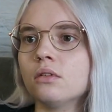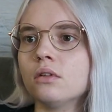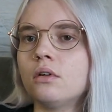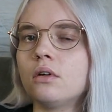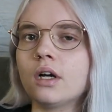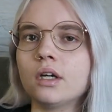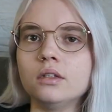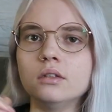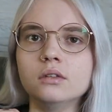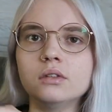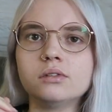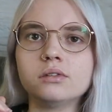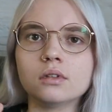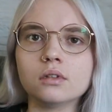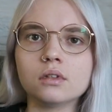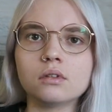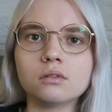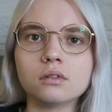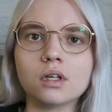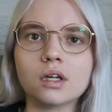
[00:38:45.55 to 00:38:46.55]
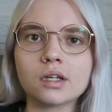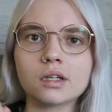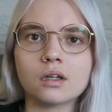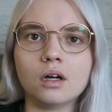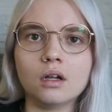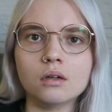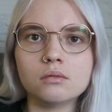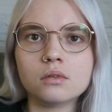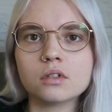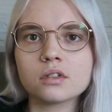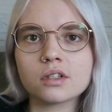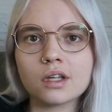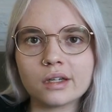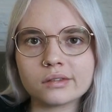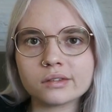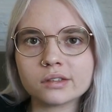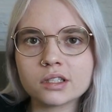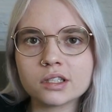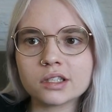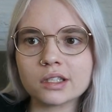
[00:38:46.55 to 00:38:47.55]
long and you follow like almost
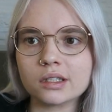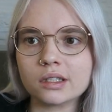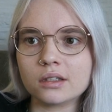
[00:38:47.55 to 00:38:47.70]
every